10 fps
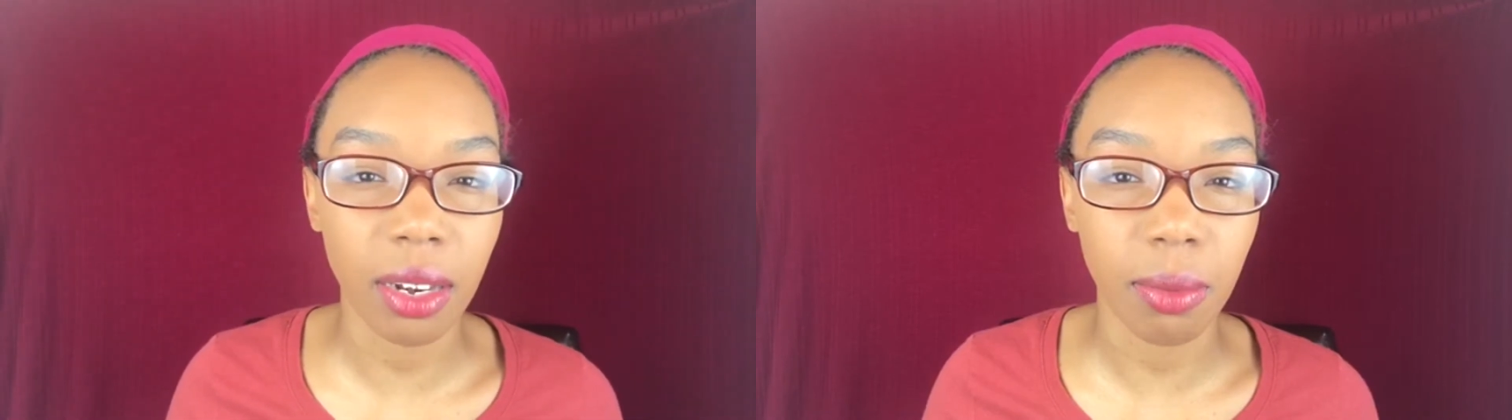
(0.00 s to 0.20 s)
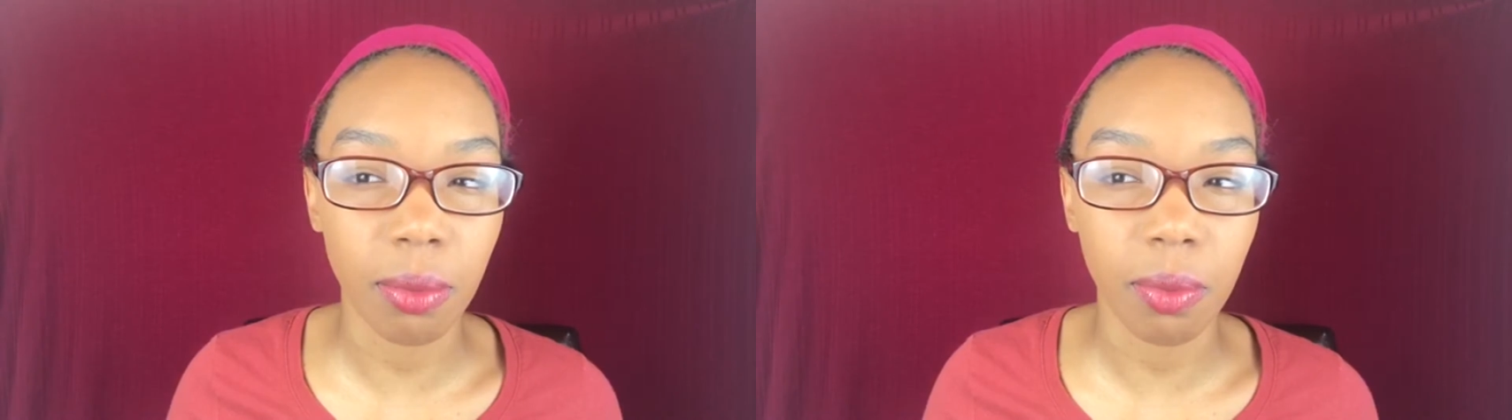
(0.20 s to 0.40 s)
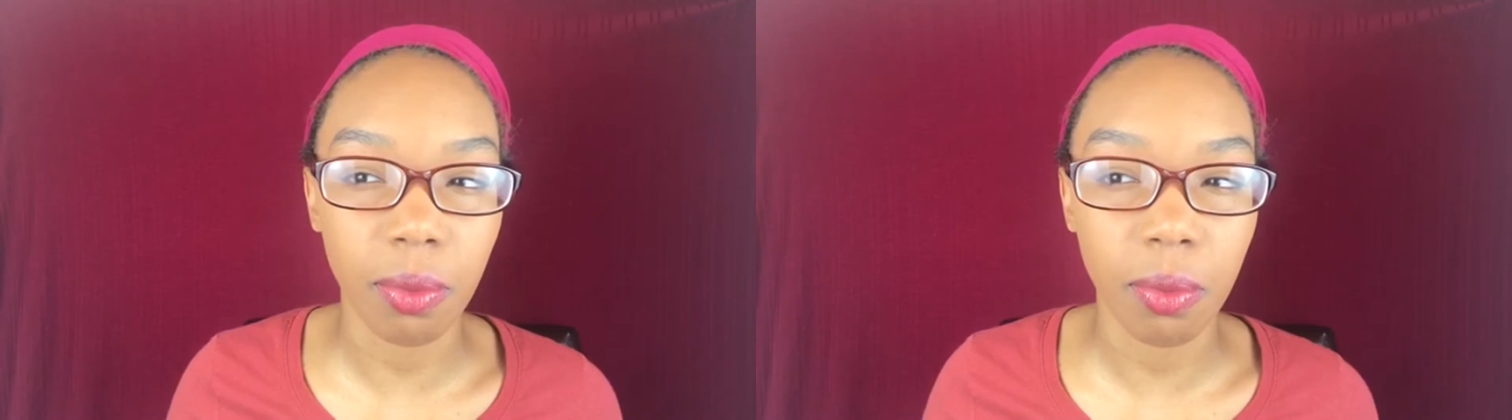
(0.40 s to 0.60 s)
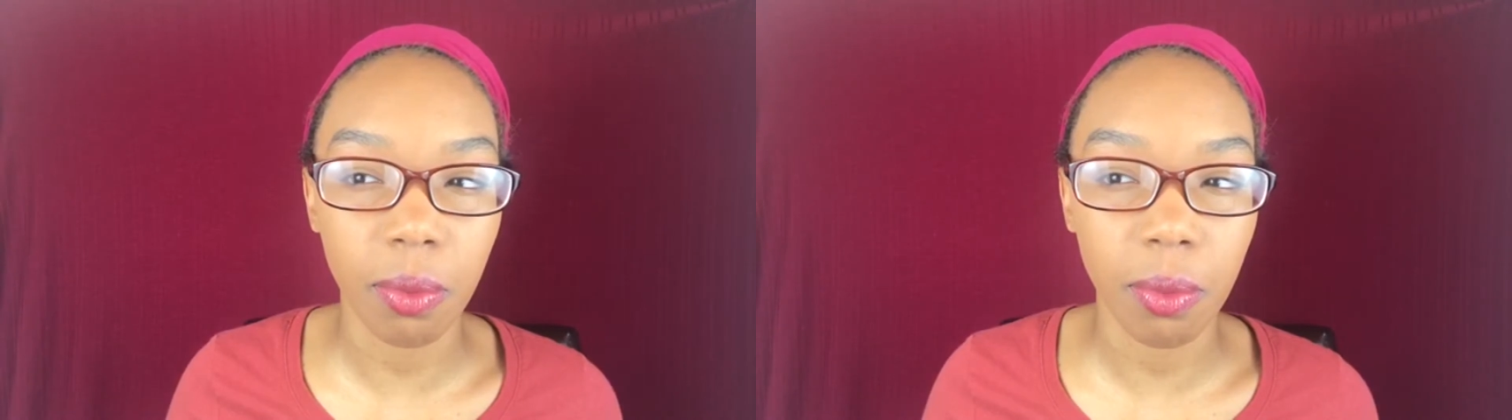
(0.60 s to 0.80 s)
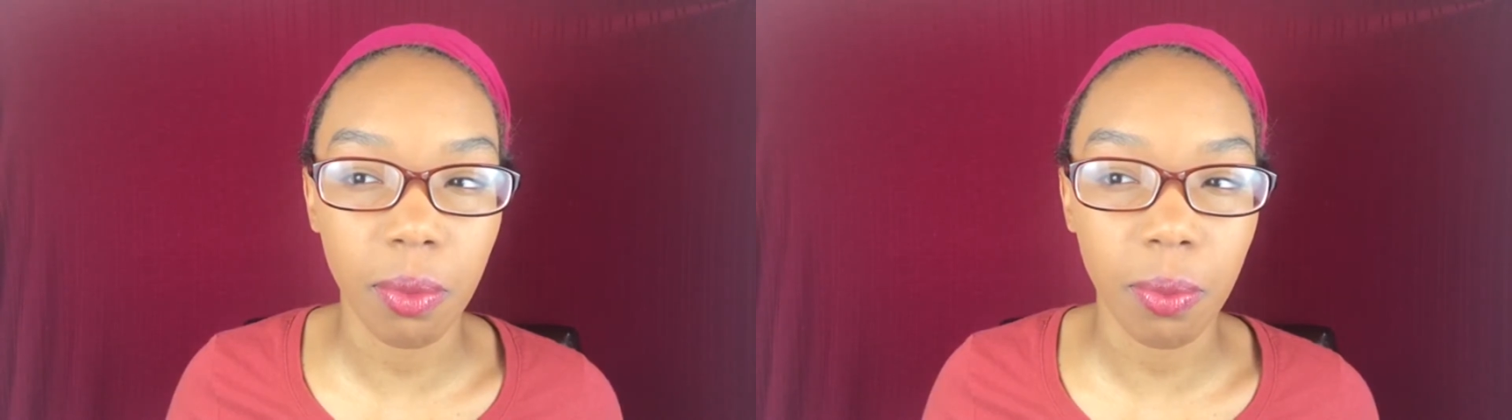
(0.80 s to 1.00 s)
of
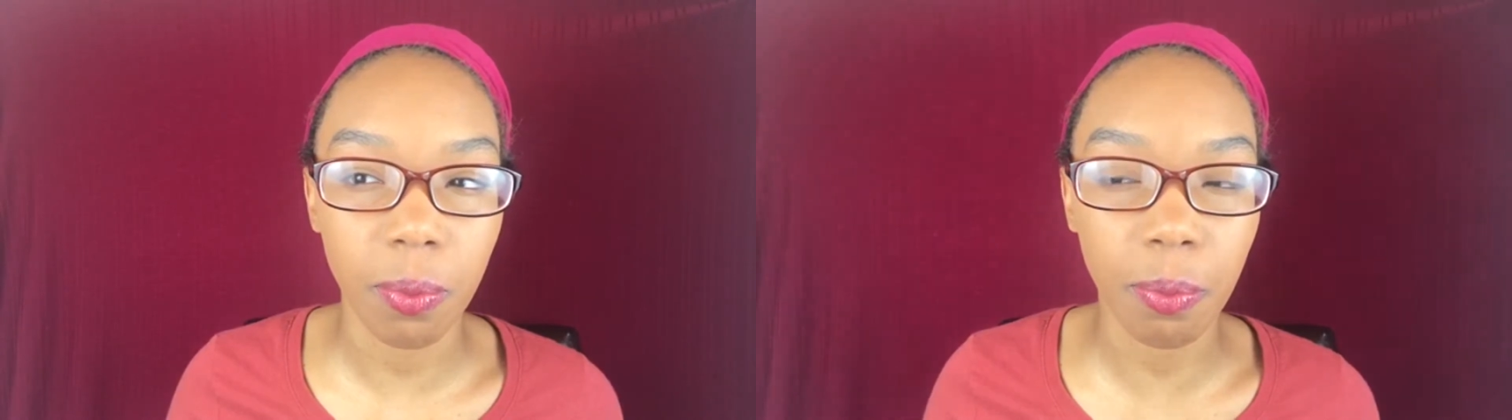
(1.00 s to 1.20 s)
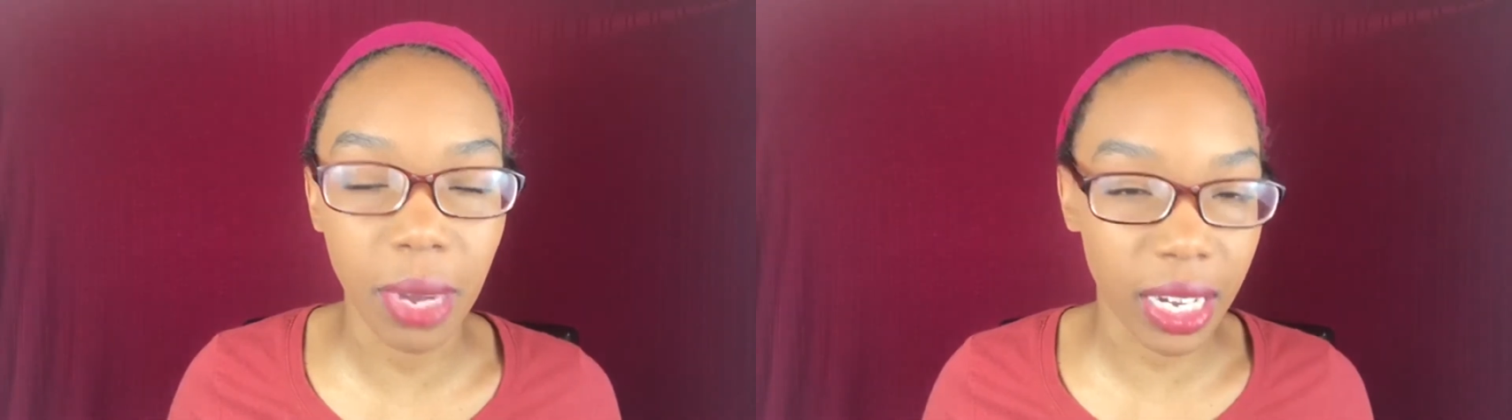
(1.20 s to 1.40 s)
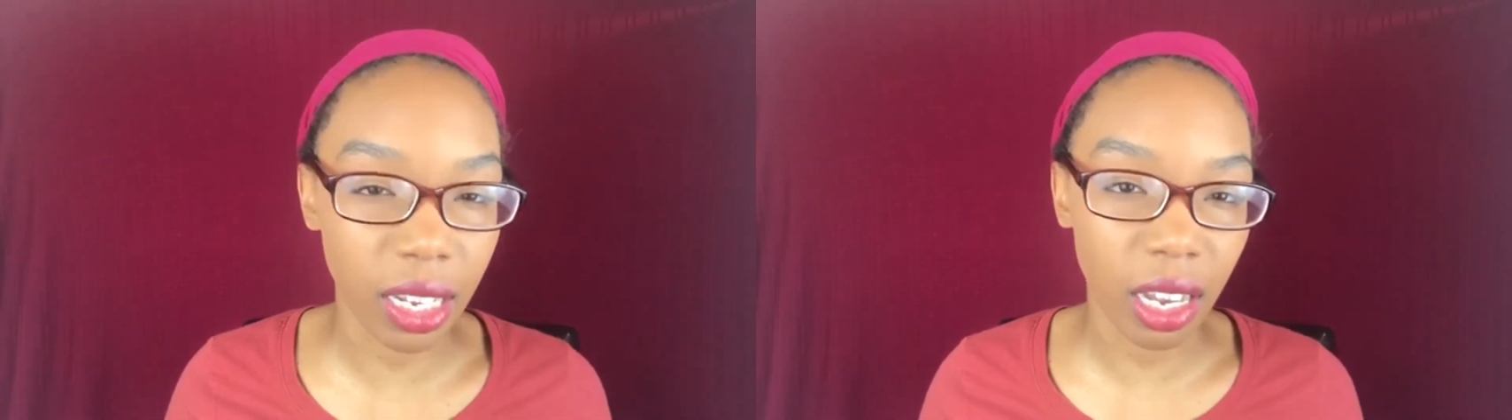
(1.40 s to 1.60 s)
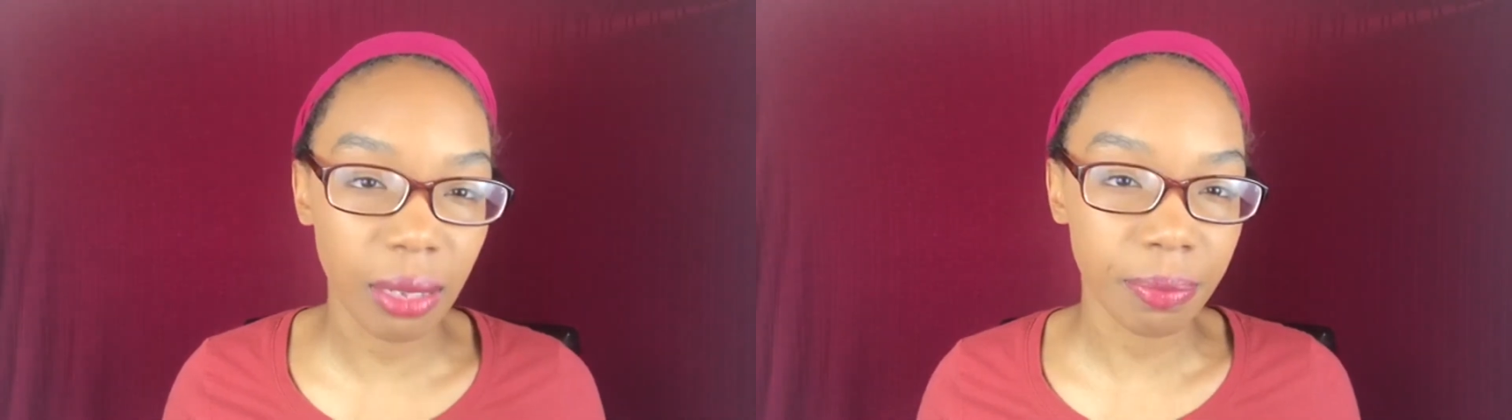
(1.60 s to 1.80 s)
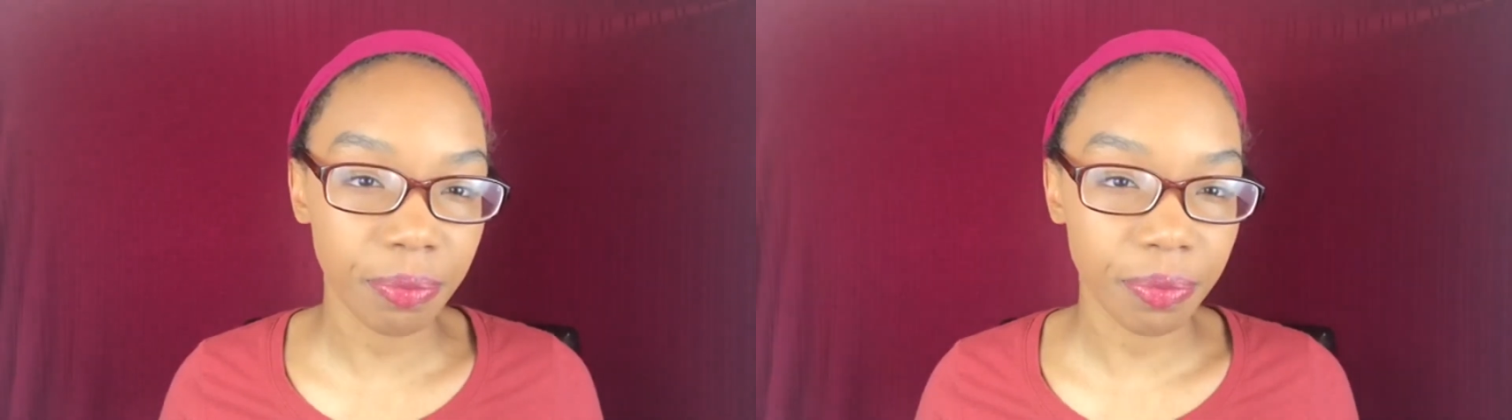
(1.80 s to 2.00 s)
money,